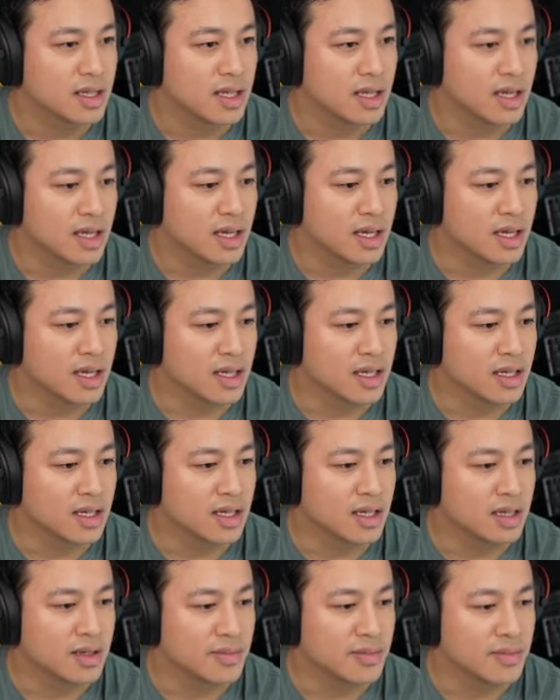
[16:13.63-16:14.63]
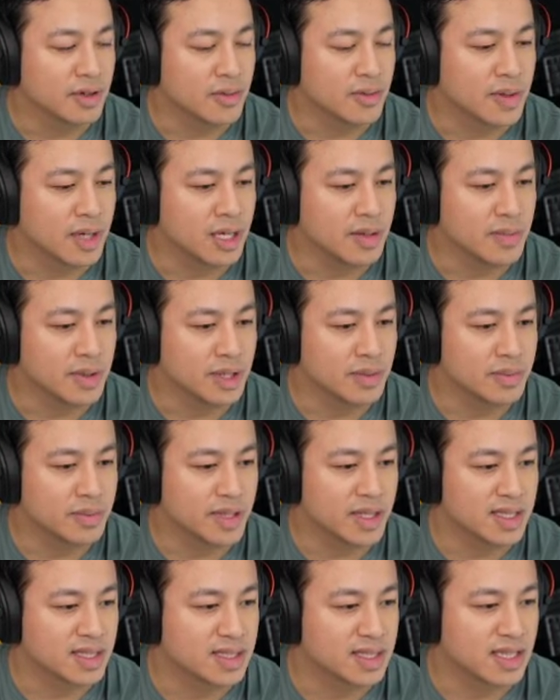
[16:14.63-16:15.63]
And there'll probably be a
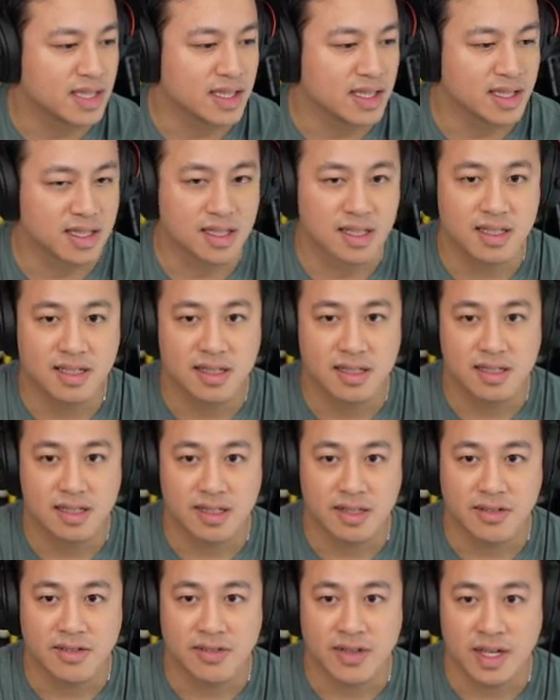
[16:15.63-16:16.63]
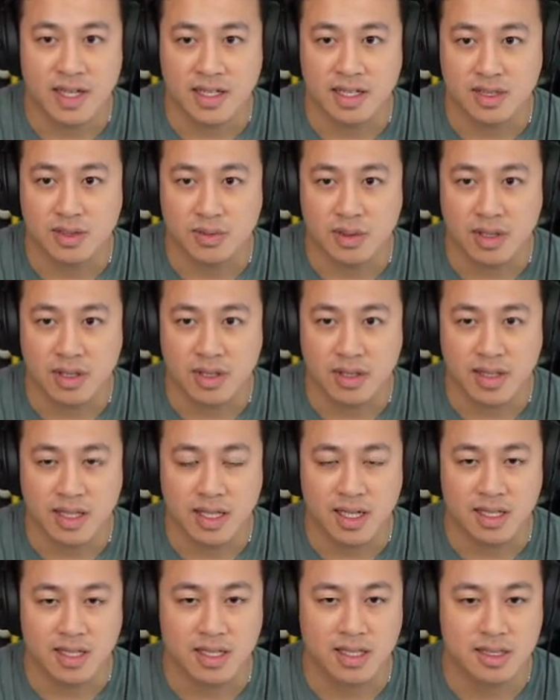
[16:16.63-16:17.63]
place that like defines where all that
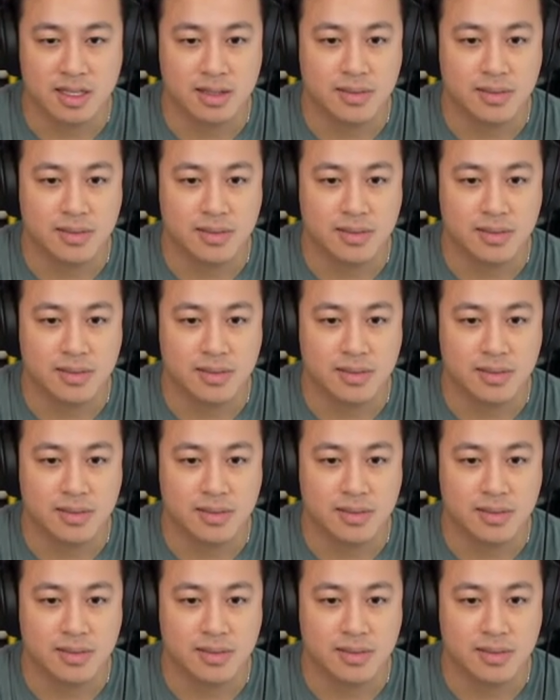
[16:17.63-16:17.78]
is.